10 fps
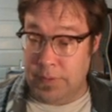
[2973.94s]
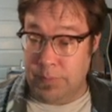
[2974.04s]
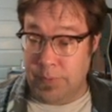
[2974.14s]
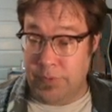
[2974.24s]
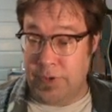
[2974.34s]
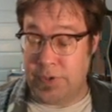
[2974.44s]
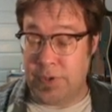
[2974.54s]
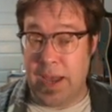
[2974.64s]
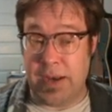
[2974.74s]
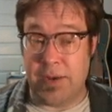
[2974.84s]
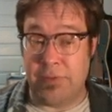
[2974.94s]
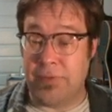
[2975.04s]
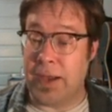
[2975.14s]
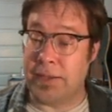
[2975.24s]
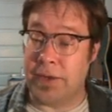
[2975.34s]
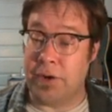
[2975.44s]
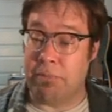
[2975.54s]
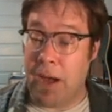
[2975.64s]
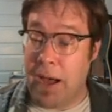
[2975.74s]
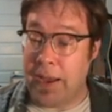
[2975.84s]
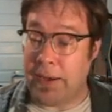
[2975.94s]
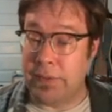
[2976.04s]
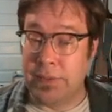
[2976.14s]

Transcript: procedure had an effect on your mind.